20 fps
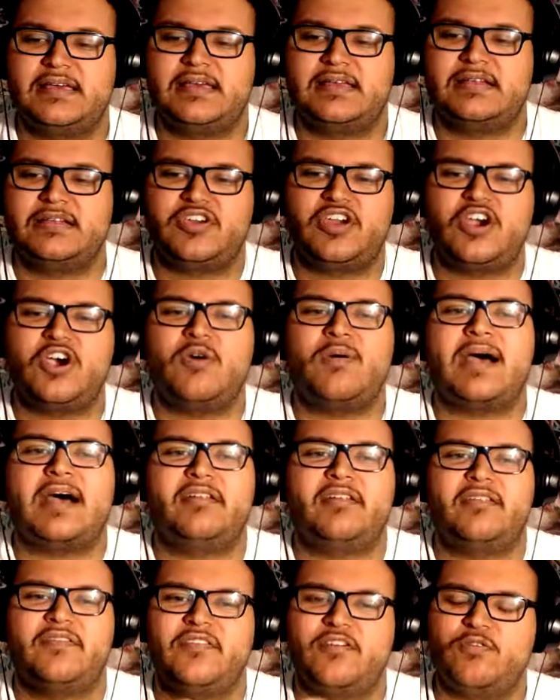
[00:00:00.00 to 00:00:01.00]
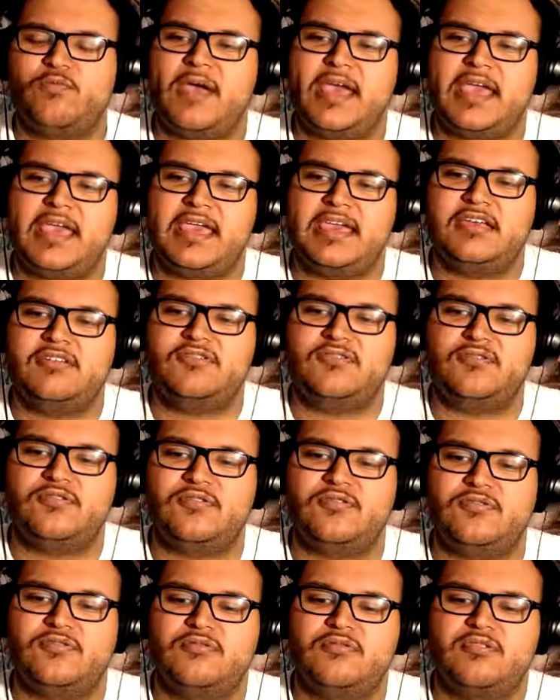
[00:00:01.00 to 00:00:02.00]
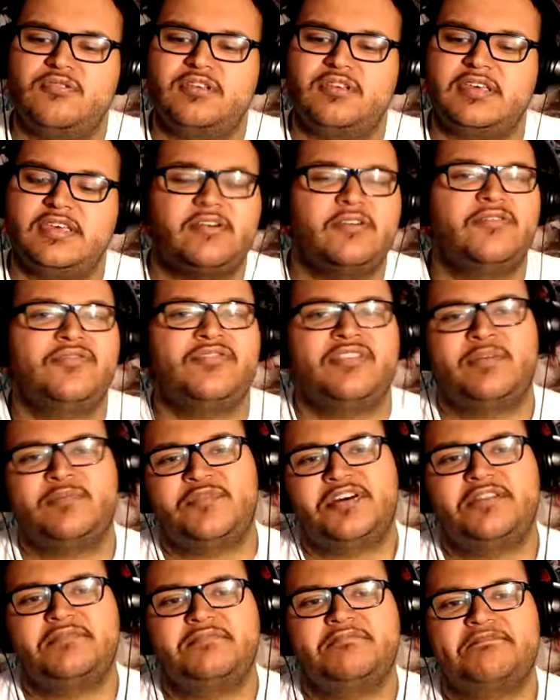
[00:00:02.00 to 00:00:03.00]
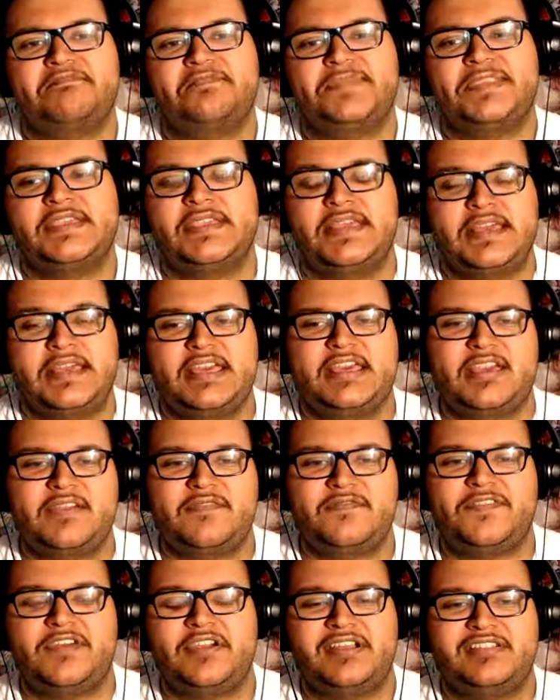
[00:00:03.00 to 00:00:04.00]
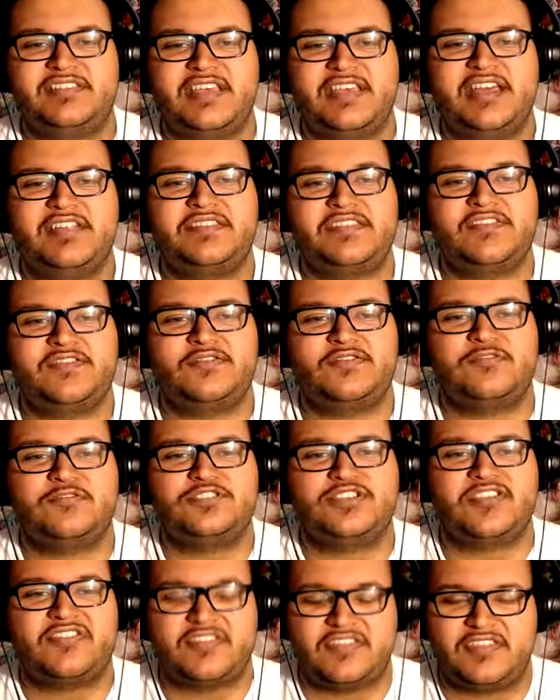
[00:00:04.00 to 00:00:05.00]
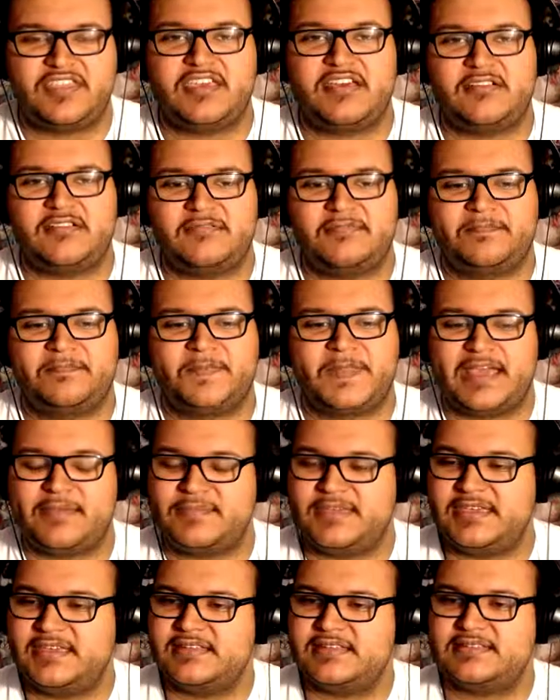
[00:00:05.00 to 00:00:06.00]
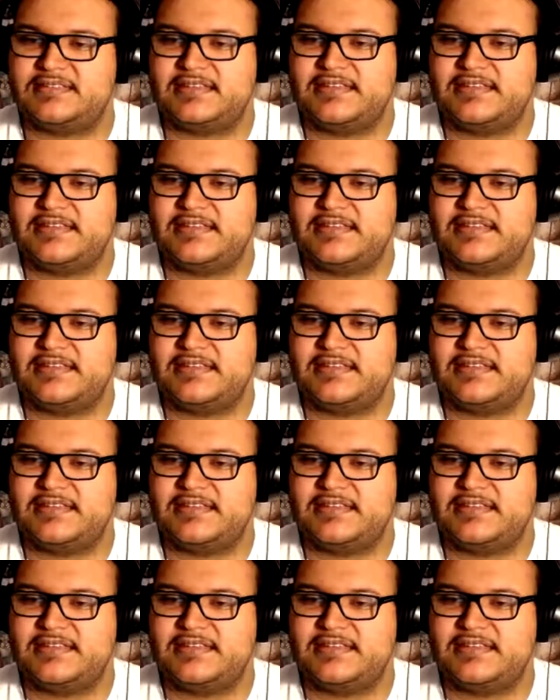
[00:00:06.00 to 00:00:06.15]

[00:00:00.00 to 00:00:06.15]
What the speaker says: go out of their way to kill someone if their intent is to just steal. I mean,